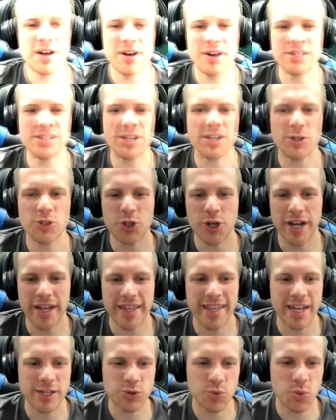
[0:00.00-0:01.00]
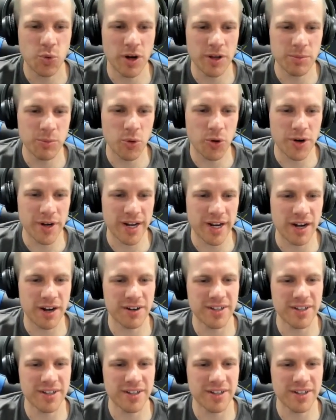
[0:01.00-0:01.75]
Let's go try and catch one more here.